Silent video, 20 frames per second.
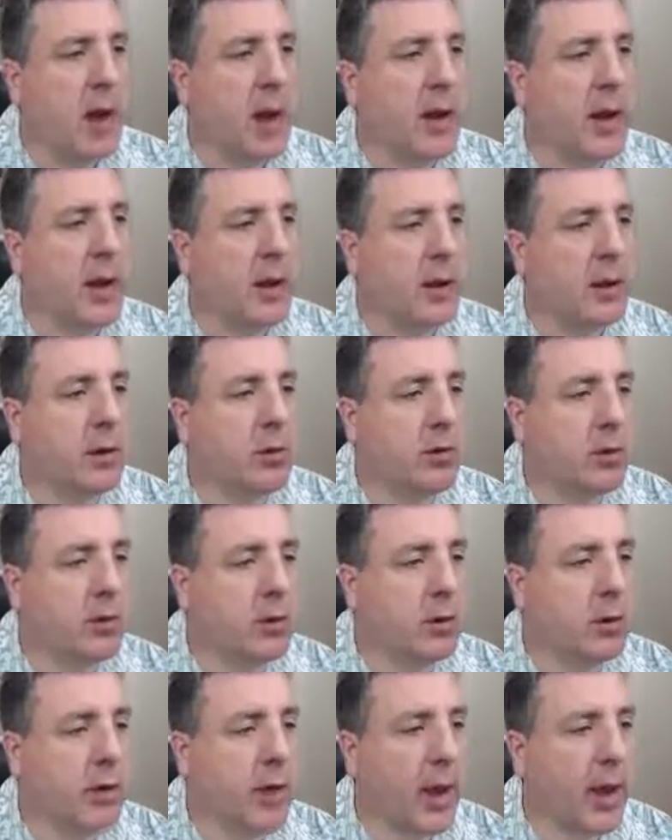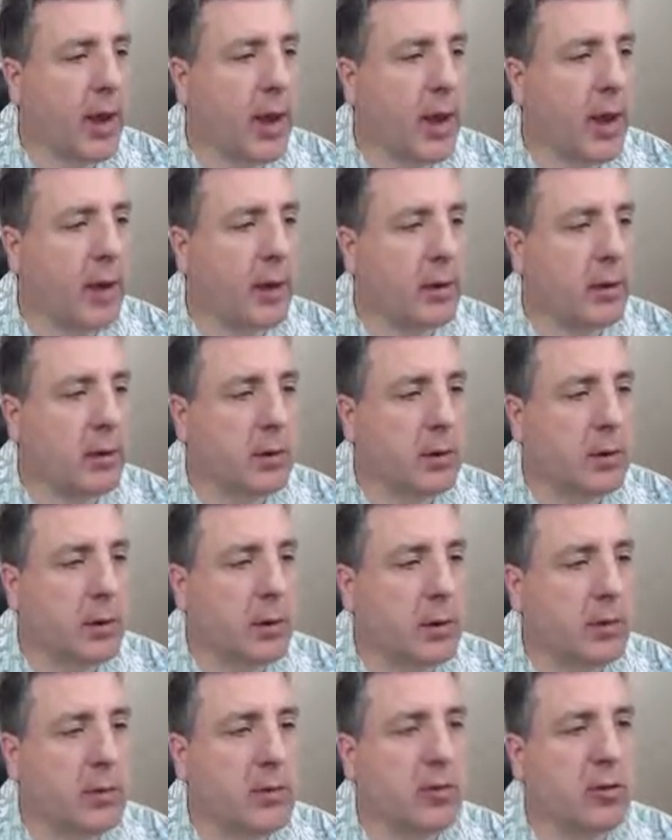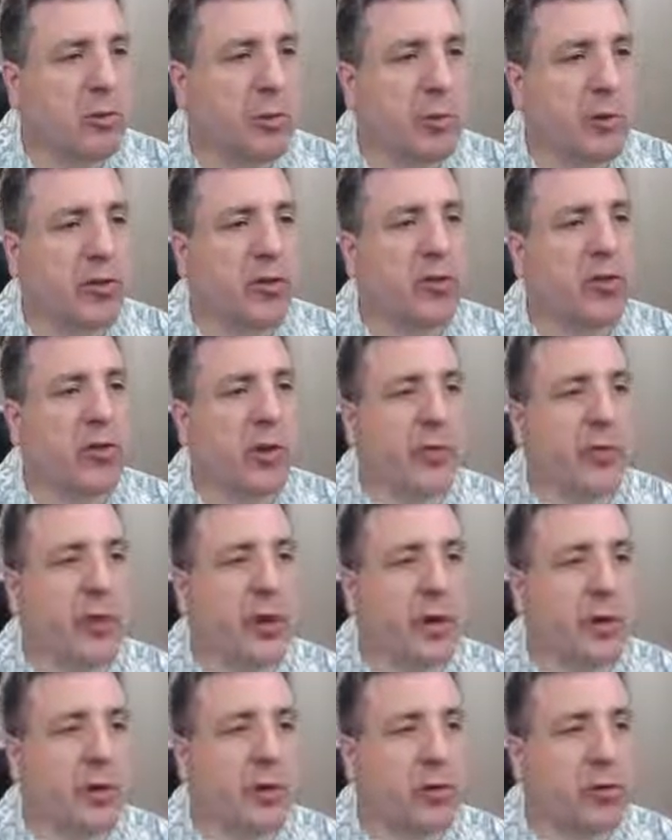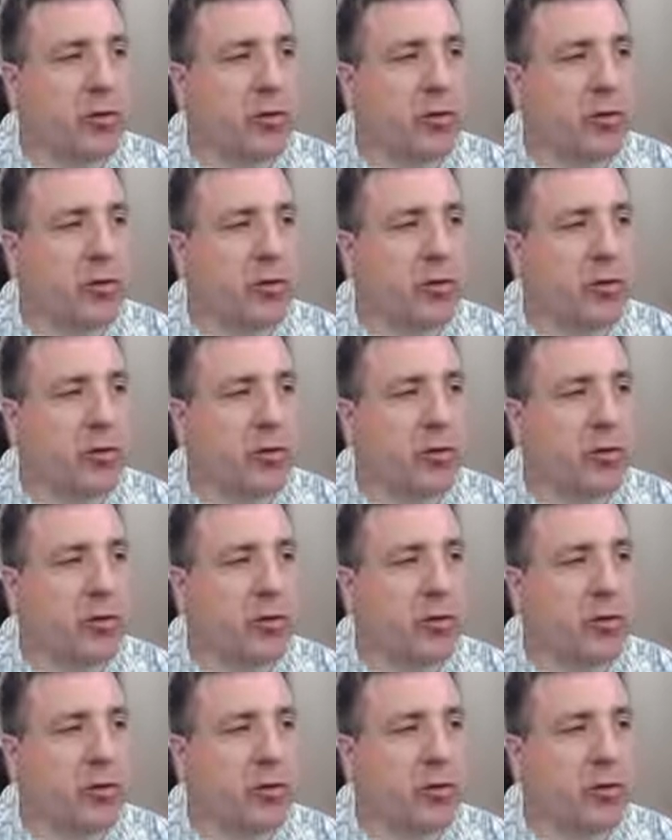and look at the specific